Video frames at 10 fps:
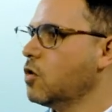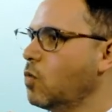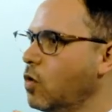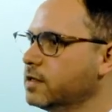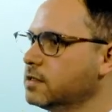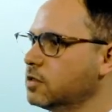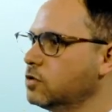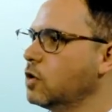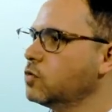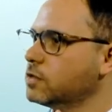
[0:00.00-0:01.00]
What is the
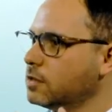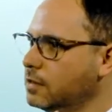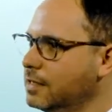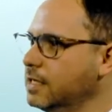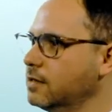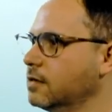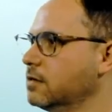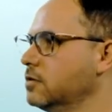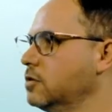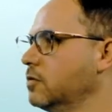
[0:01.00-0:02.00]
dose
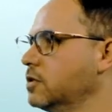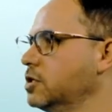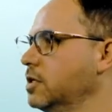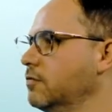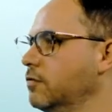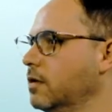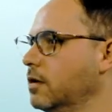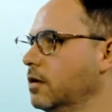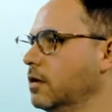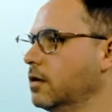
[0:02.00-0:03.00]
needed to achieve
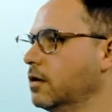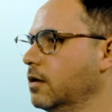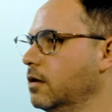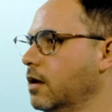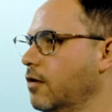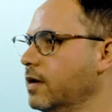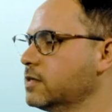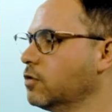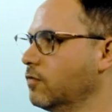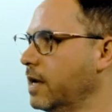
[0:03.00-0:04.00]

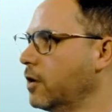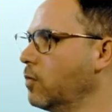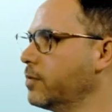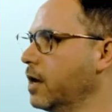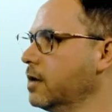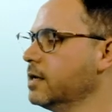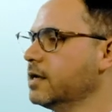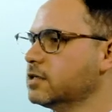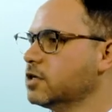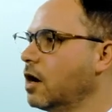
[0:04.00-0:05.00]
arrest of myopia
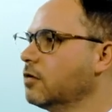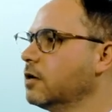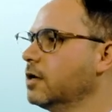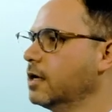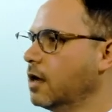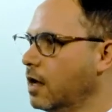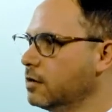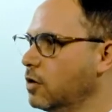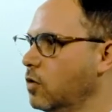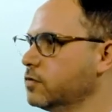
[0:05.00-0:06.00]
is currently
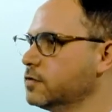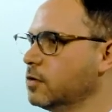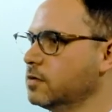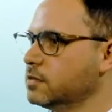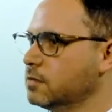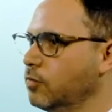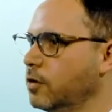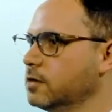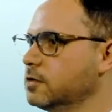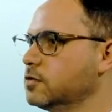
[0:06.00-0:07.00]
unknown, so it is
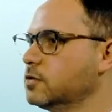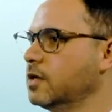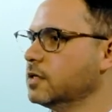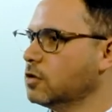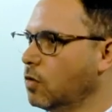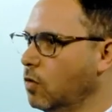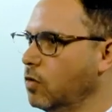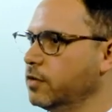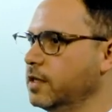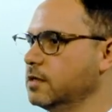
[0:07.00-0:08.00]
important to stress
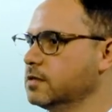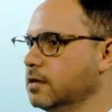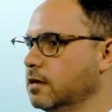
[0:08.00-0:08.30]
all these